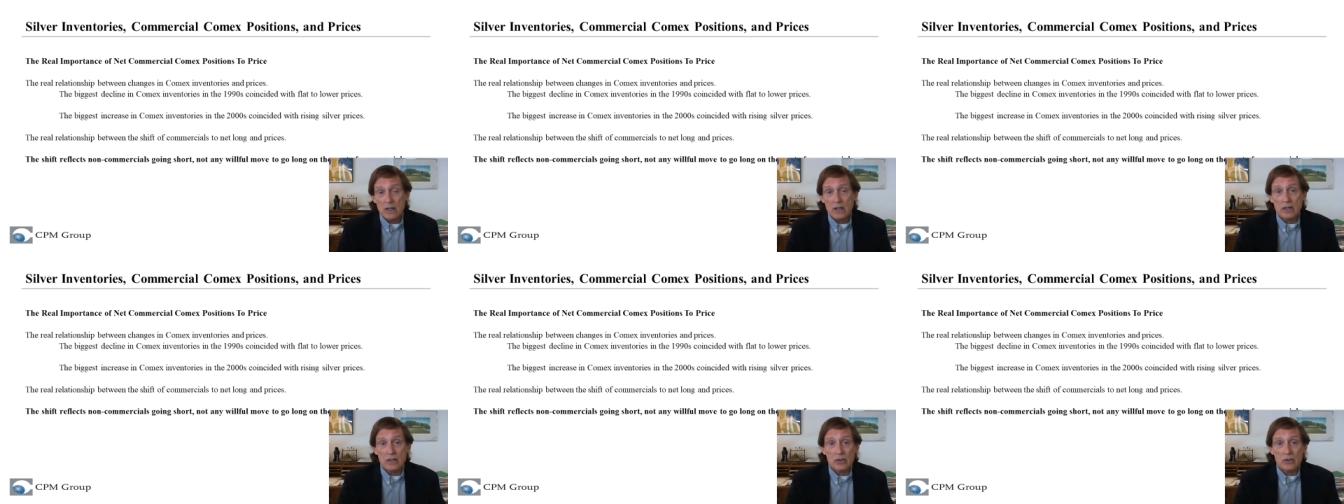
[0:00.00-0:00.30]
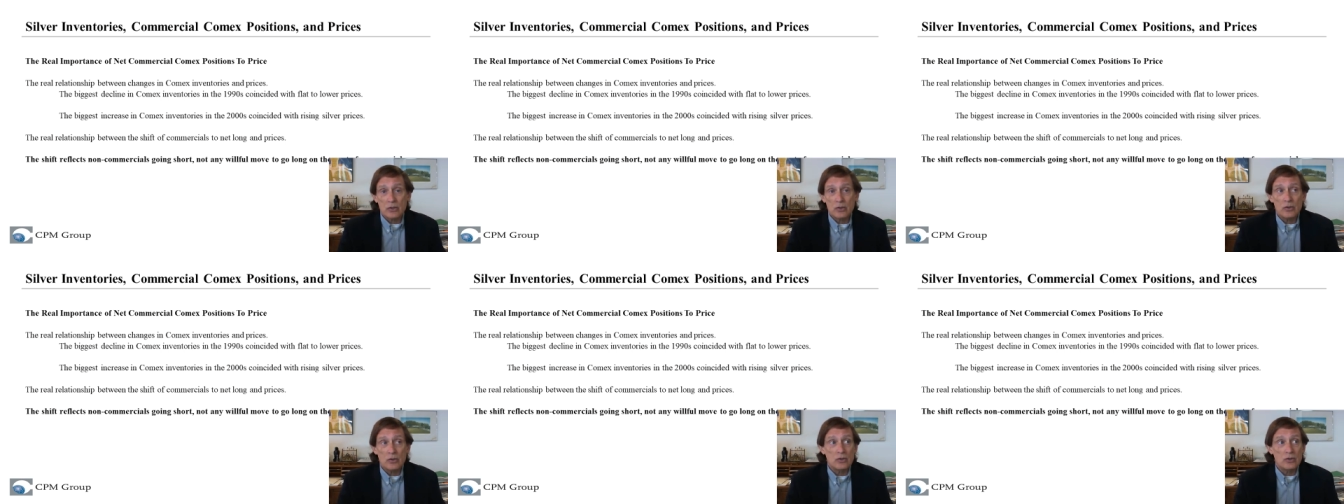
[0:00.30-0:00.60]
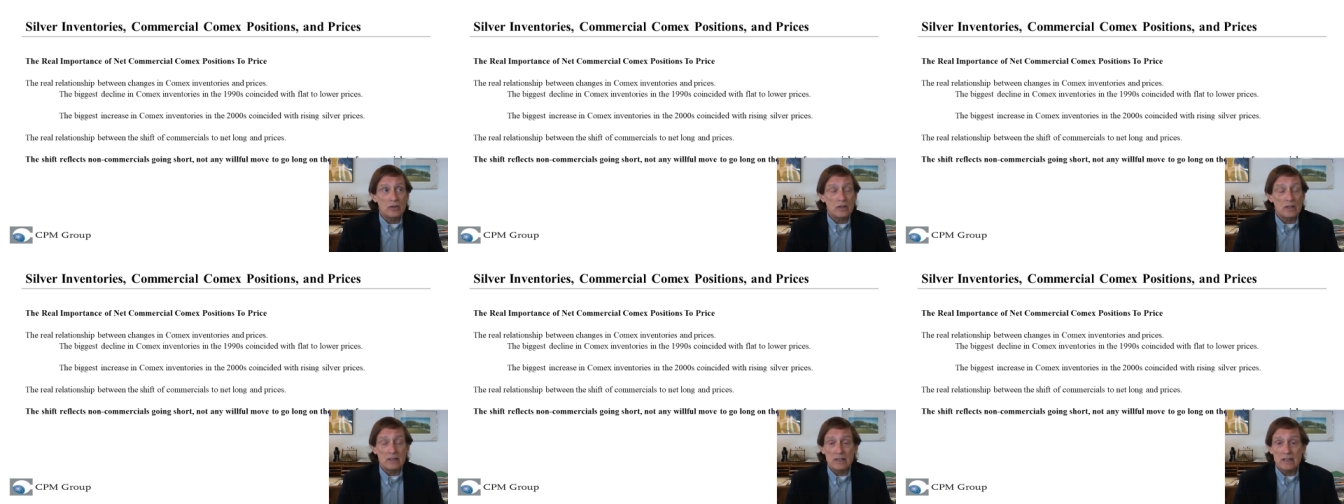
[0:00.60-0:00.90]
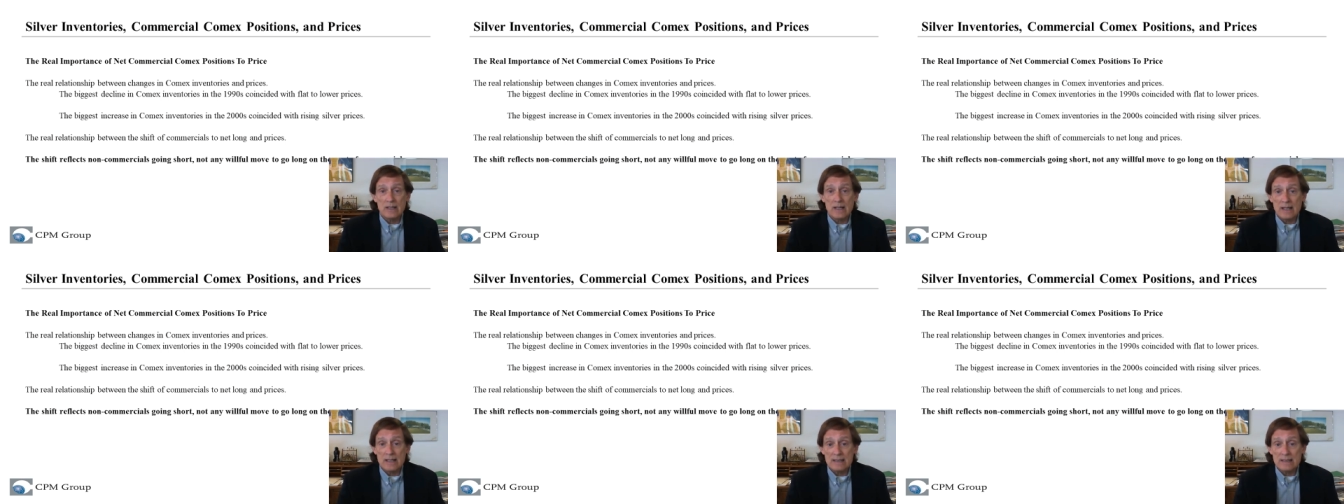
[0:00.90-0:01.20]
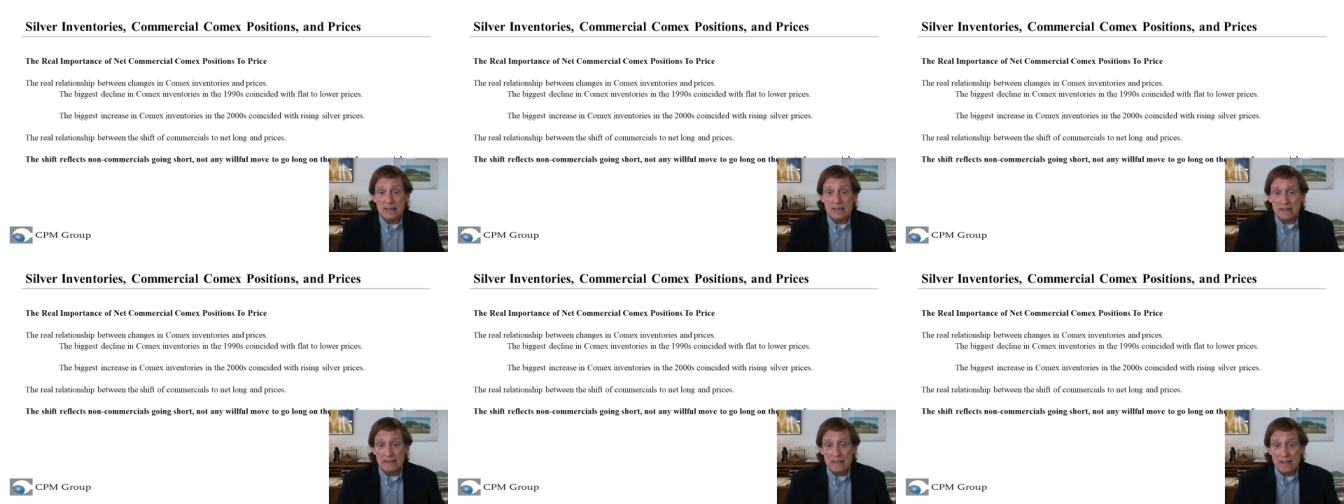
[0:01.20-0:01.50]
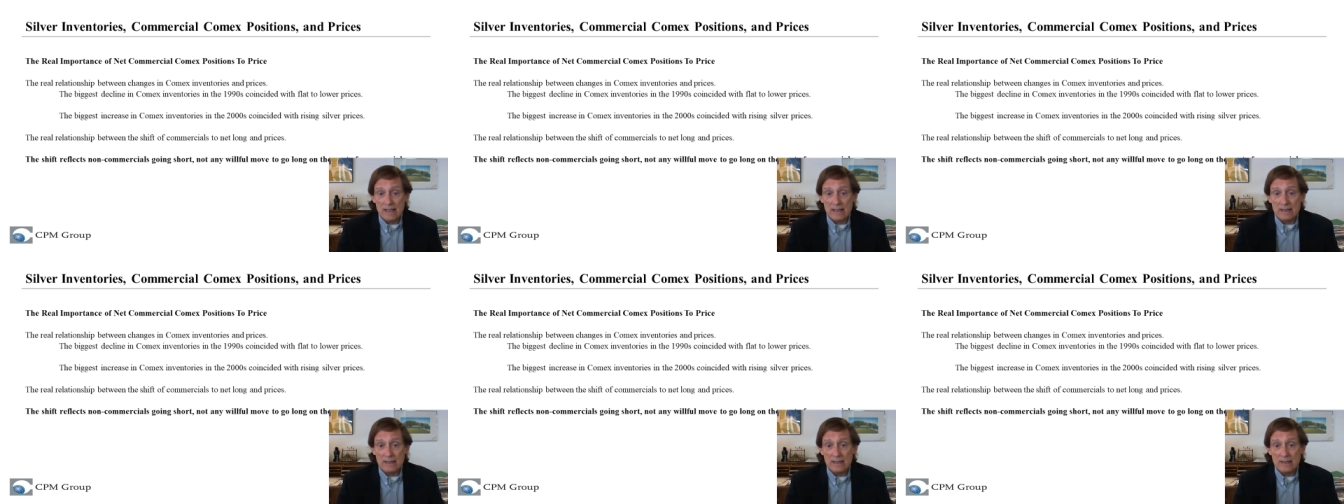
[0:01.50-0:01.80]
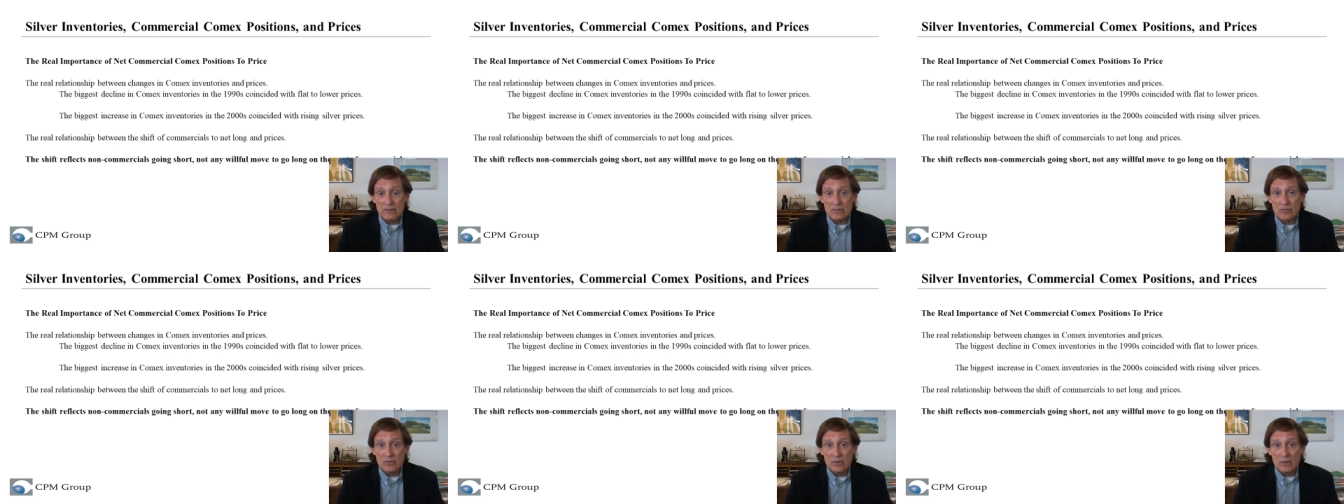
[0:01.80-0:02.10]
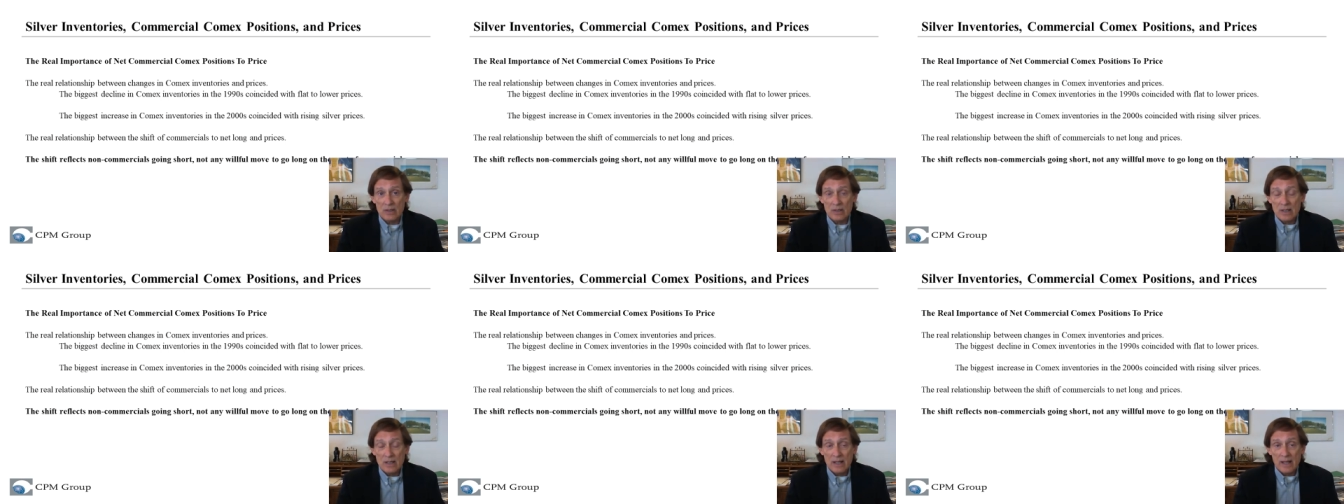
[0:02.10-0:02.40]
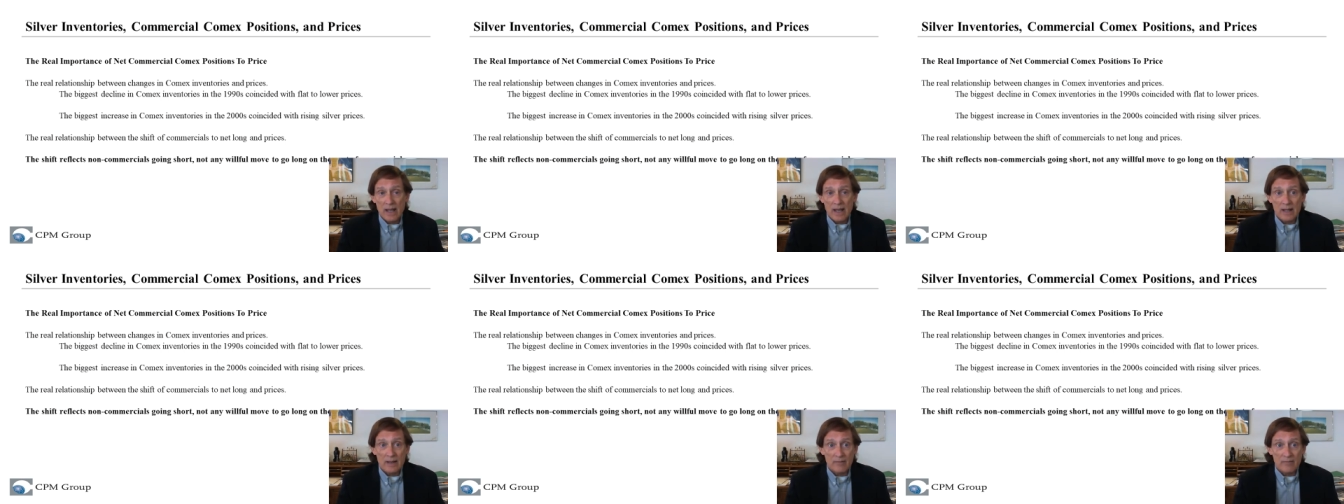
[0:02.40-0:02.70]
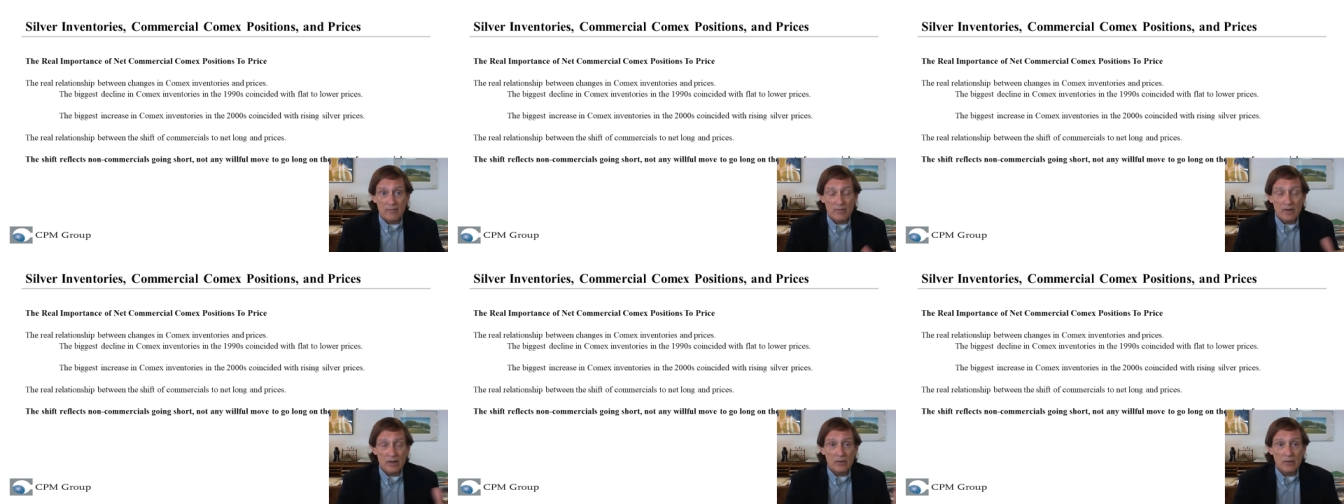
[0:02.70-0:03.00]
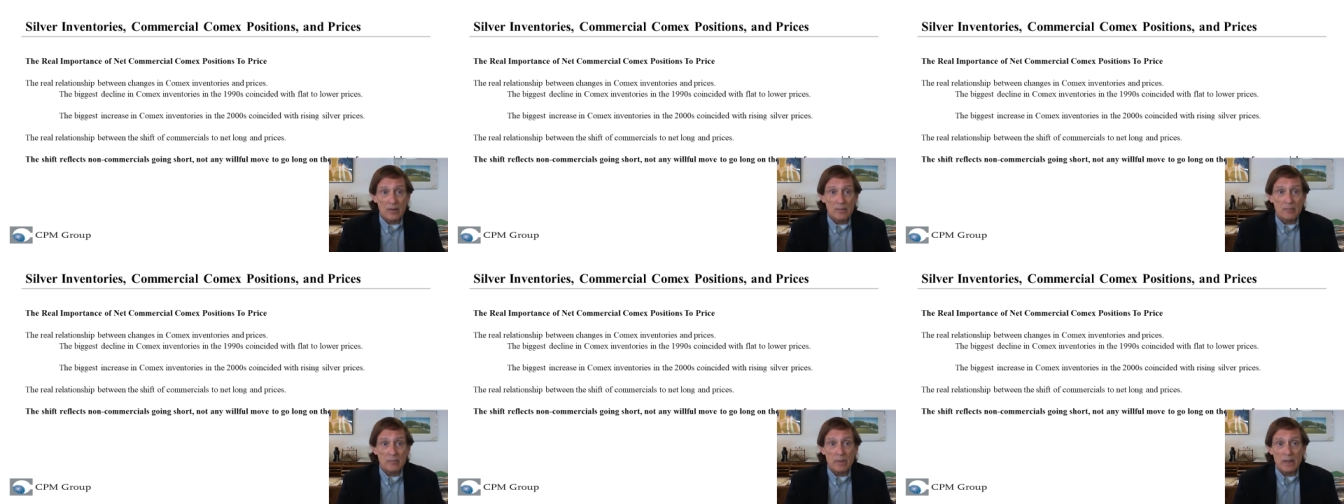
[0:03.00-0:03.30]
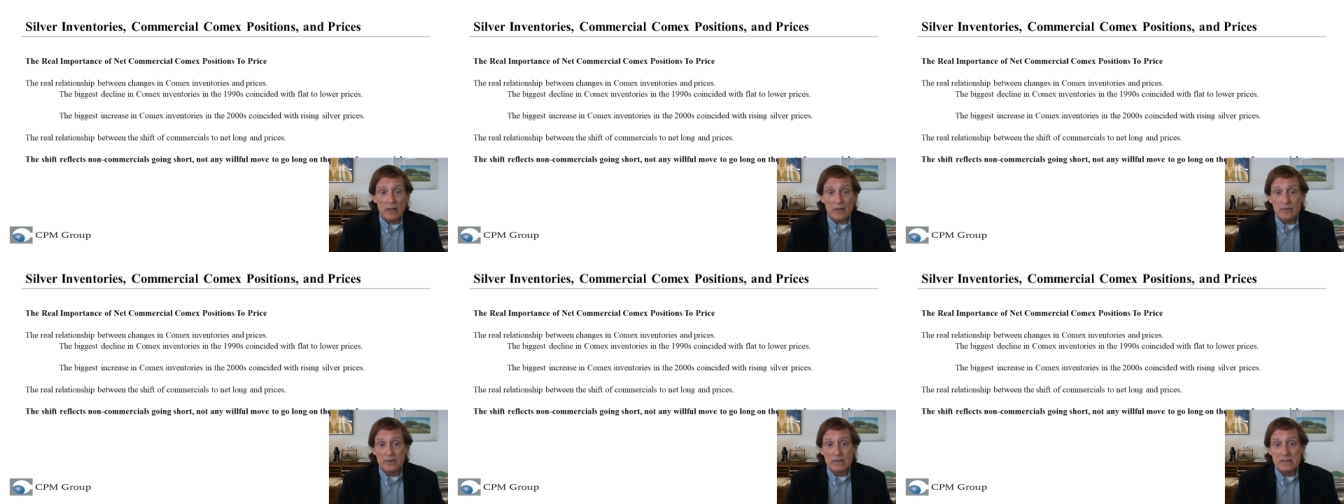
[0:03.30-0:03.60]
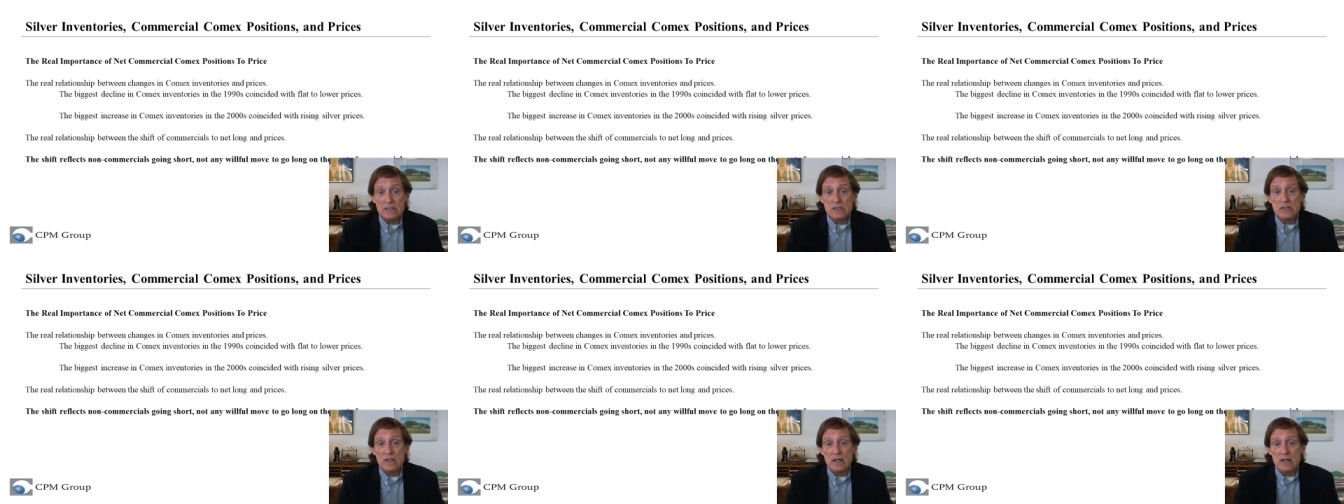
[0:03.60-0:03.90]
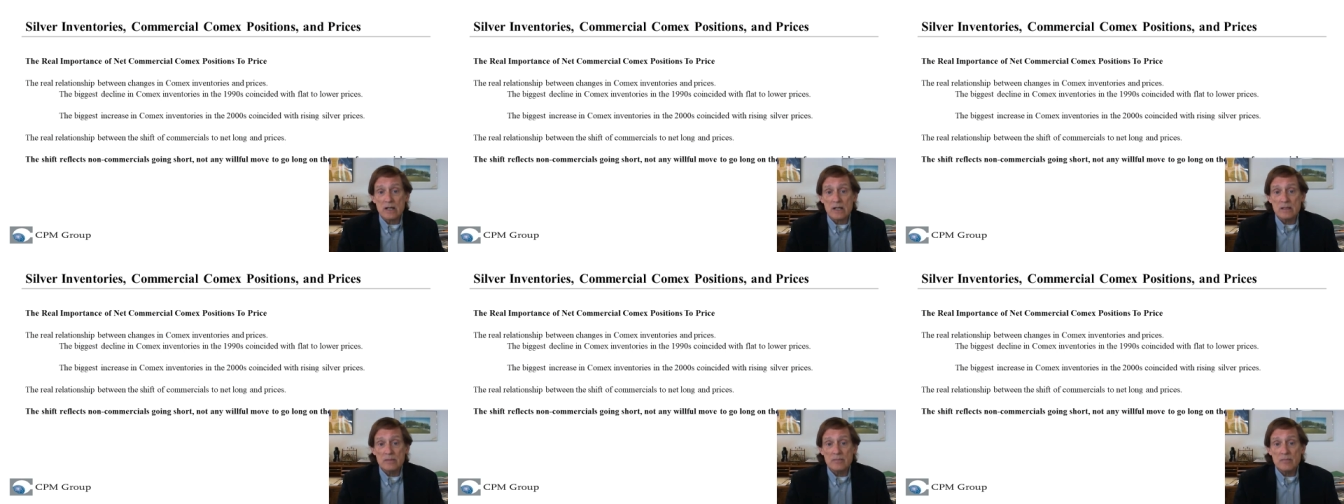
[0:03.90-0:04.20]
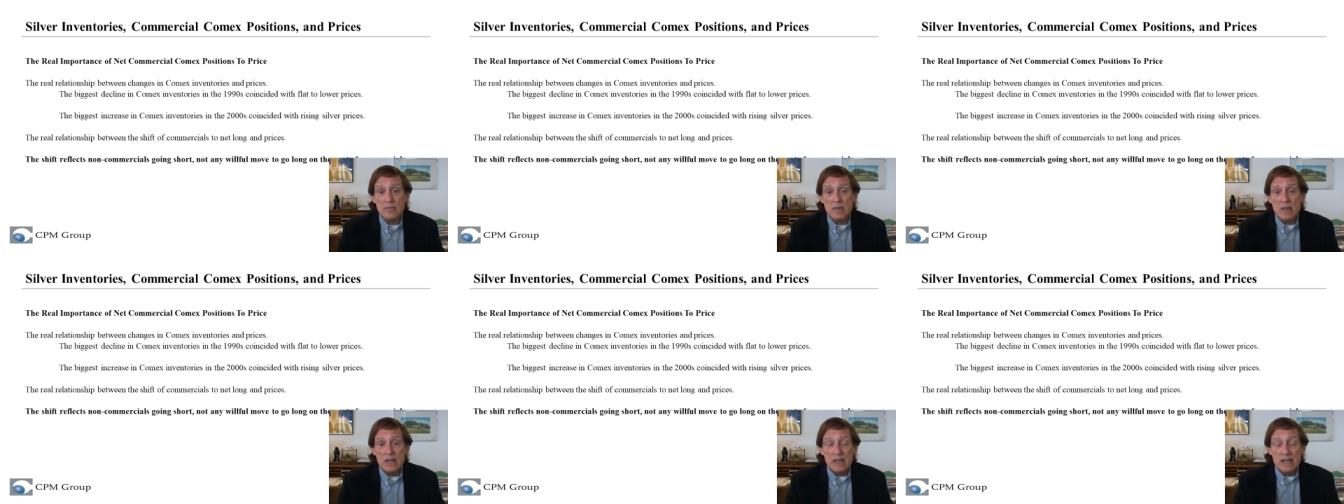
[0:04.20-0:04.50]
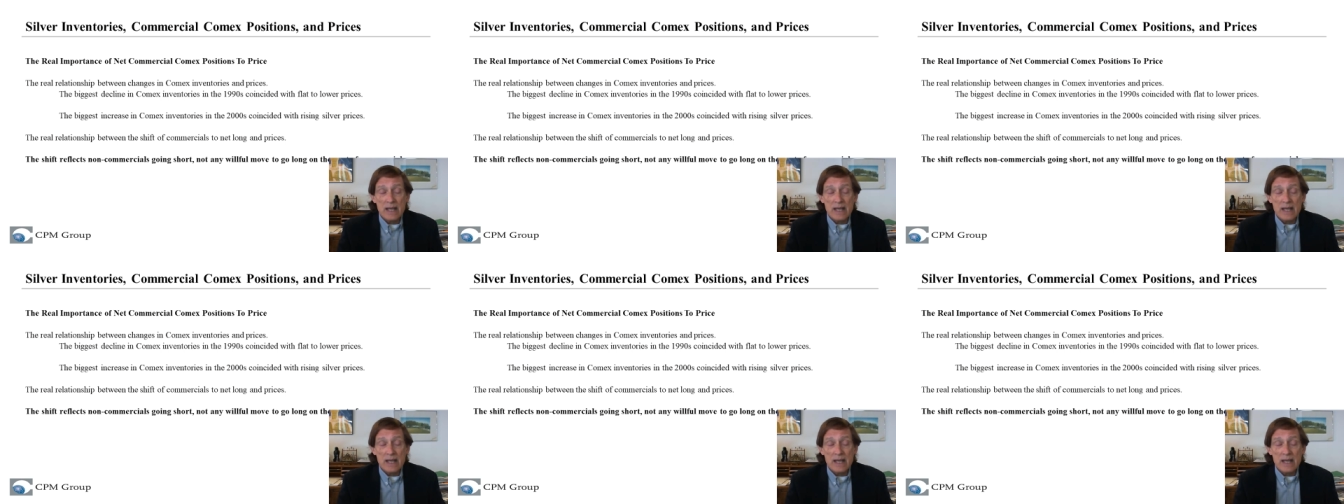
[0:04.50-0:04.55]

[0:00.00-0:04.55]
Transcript: occurred in the nineteen nineties at a very bearish time.